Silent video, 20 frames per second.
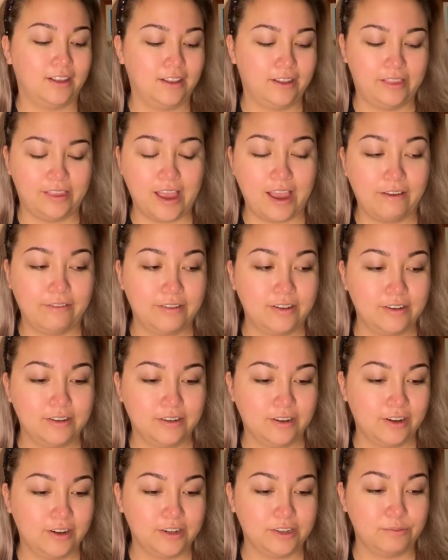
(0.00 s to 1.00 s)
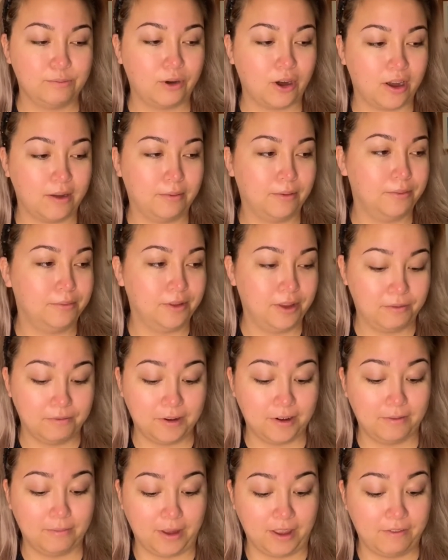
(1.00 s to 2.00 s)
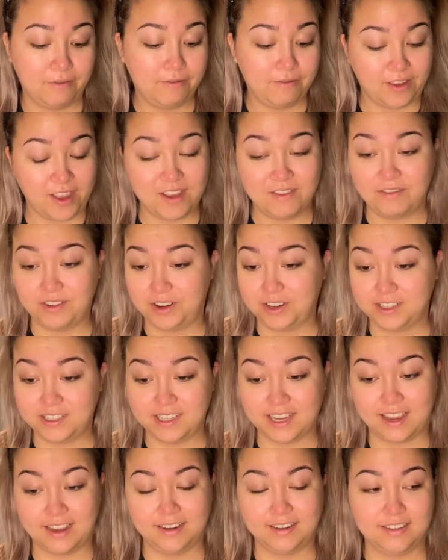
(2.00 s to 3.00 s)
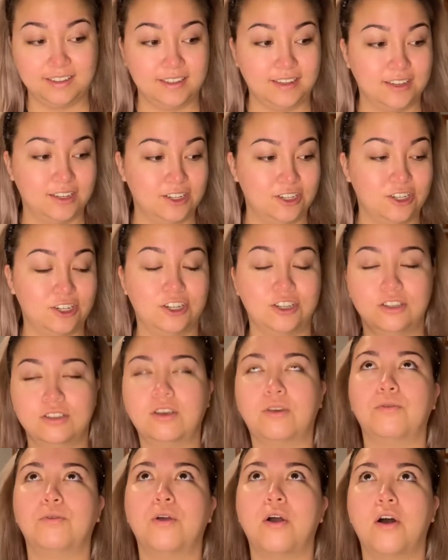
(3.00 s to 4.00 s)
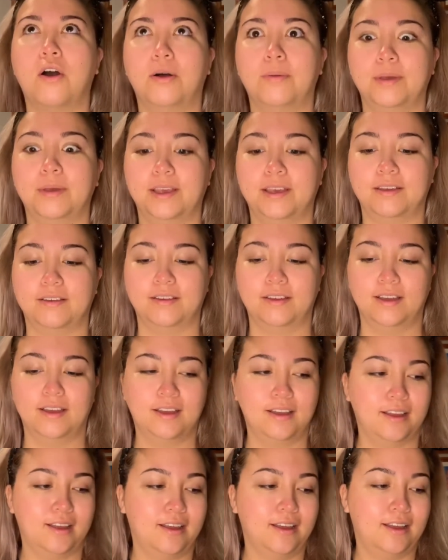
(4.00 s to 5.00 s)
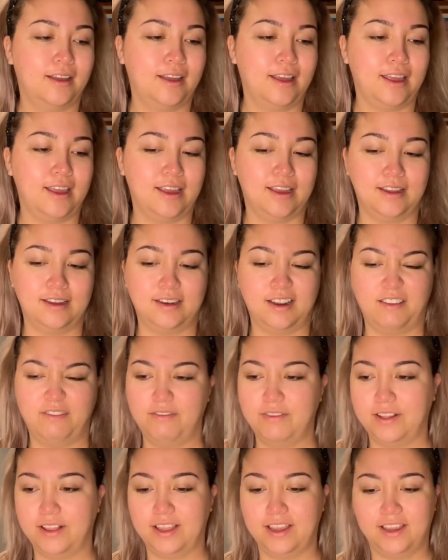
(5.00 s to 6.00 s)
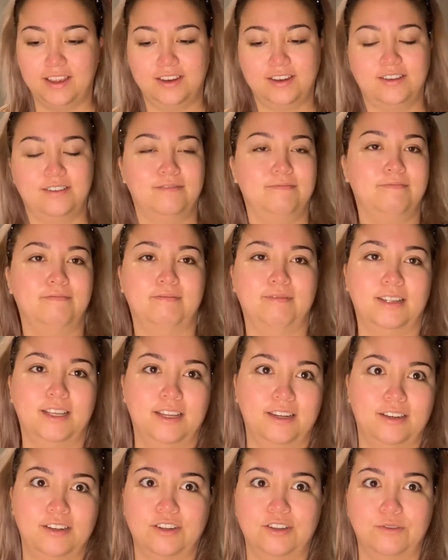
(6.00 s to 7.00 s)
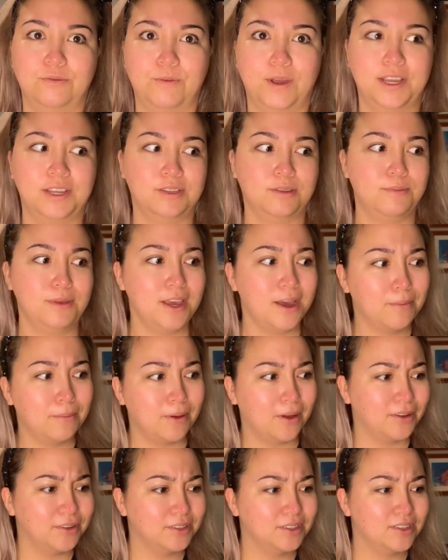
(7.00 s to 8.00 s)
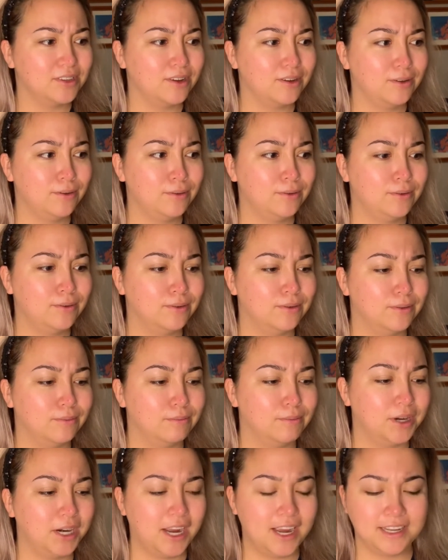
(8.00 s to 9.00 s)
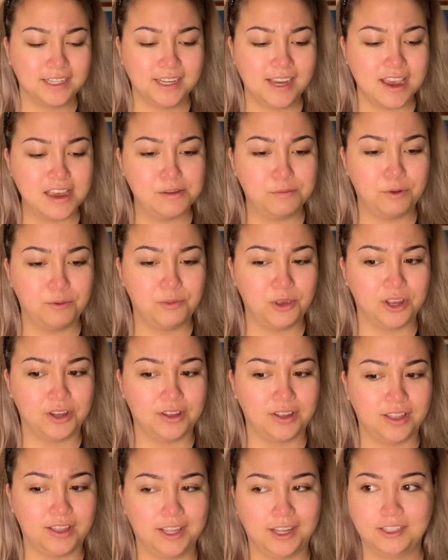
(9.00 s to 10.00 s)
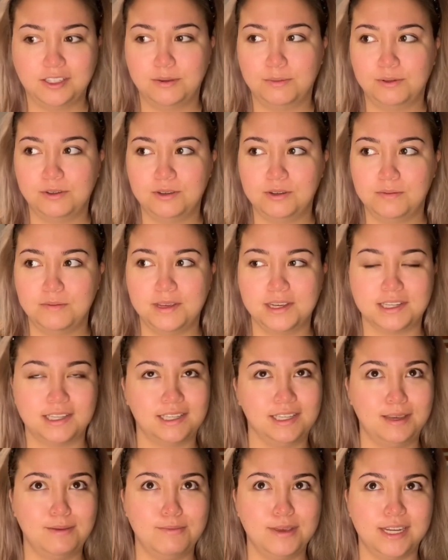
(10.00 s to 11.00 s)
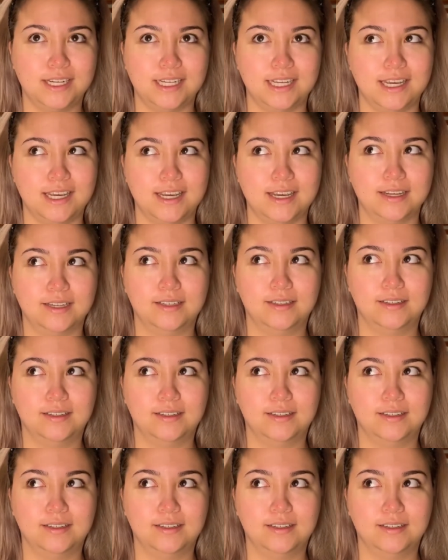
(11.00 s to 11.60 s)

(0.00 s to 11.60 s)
Lavender is probably one of my favorite scents. It's just so calming and I feel like it just wakes me up also. But it has chamomile and that's supposed to be a sleepy tea.